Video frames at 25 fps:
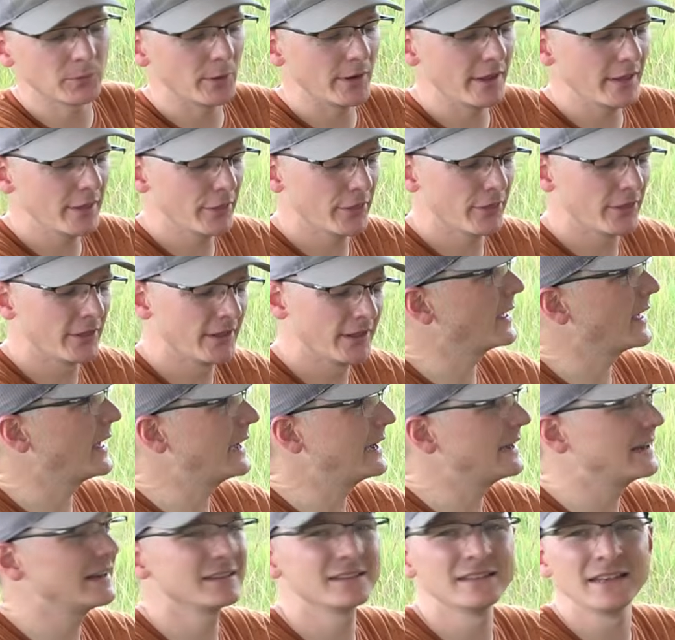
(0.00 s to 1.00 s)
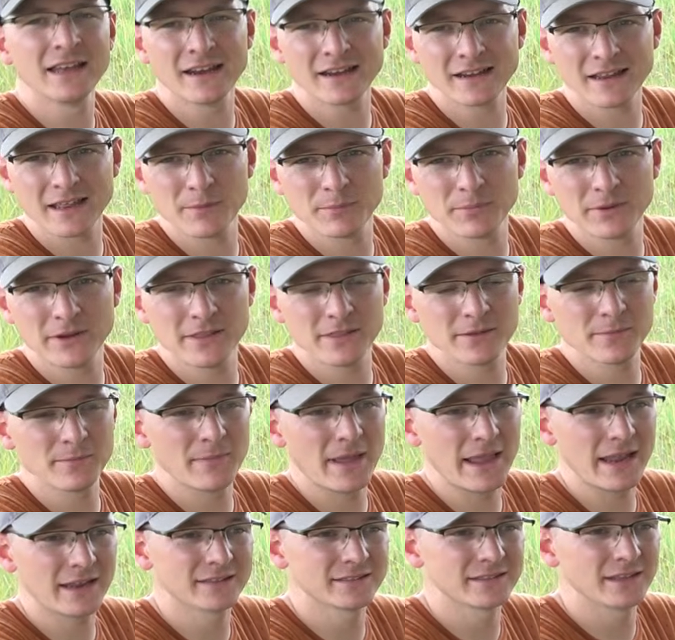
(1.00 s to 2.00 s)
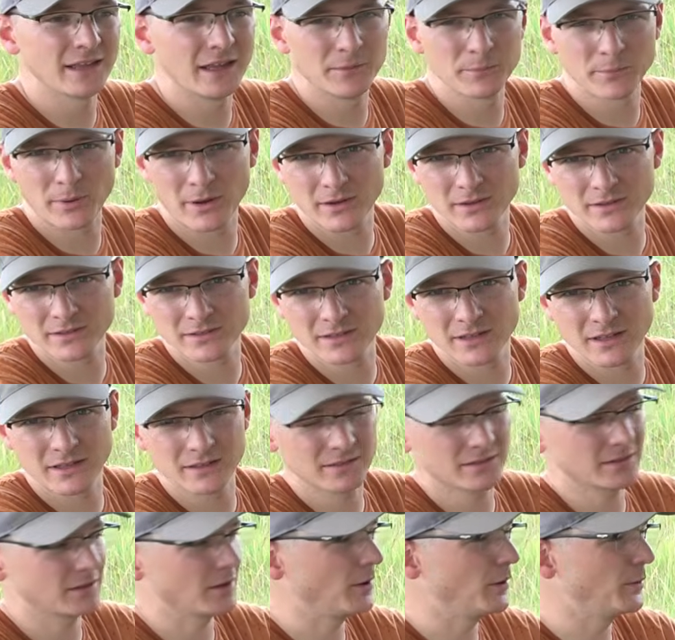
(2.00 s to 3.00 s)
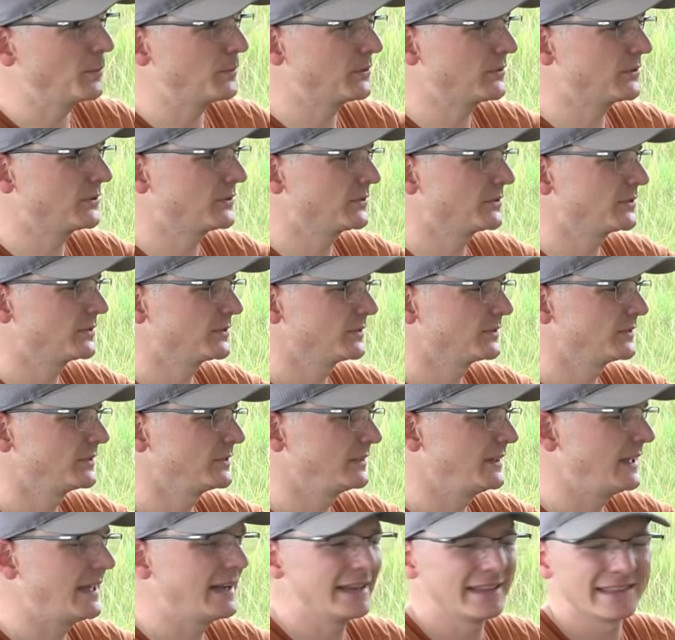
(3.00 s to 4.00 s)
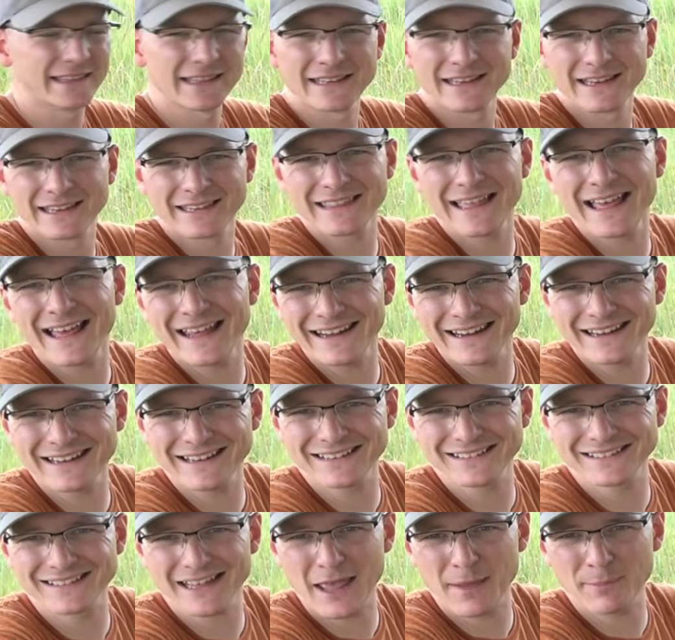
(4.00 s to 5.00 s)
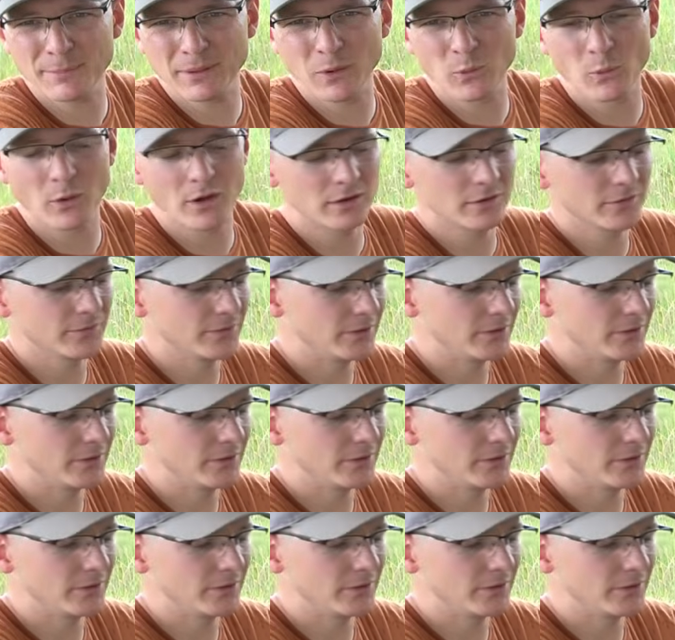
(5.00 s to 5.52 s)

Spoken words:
with, and it is not a company that makes gun parts, gun scopes, anything like that. It is Epic Water